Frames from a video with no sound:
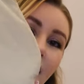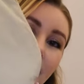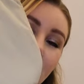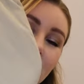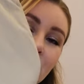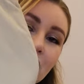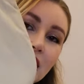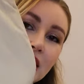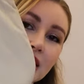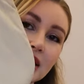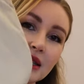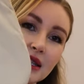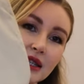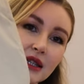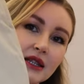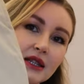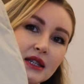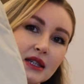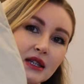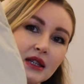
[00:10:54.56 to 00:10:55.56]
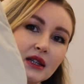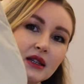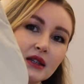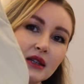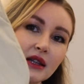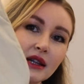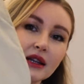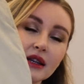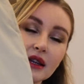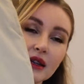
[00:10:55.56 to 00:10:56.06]
actually
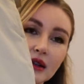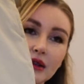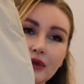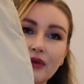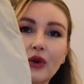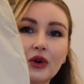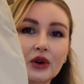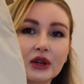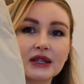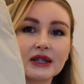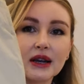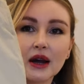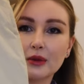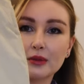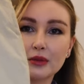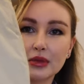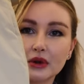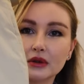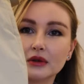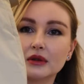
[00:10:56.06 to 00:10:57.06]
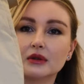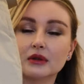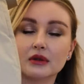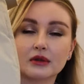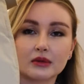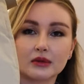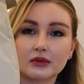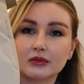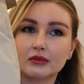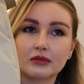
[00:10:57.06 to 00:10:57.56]
sitting, for
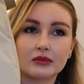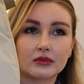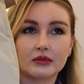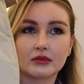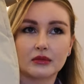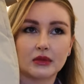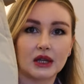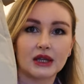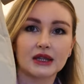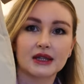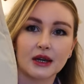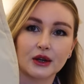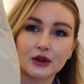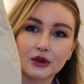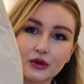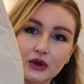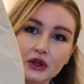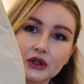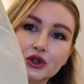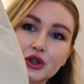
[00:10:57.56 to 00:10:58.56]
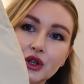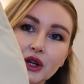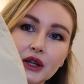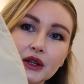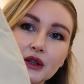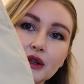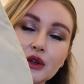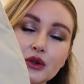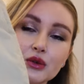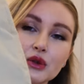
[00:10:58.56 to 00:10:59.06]
example, inside of the
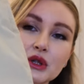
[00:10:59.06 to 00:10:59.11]
train,